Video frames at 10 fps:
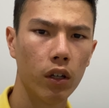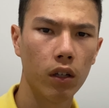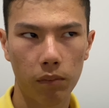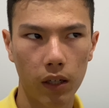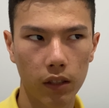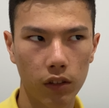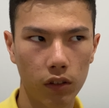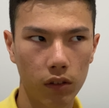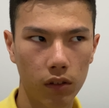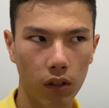But
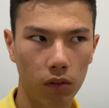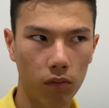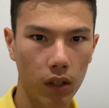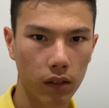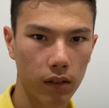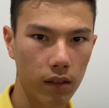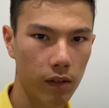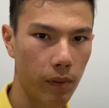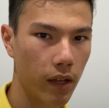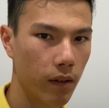you don't want to
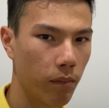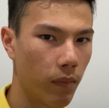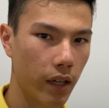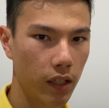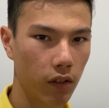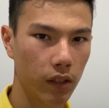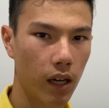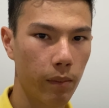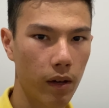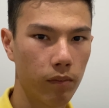spend the money on the
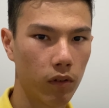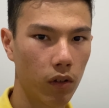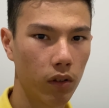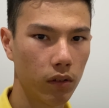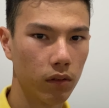iPad Pro.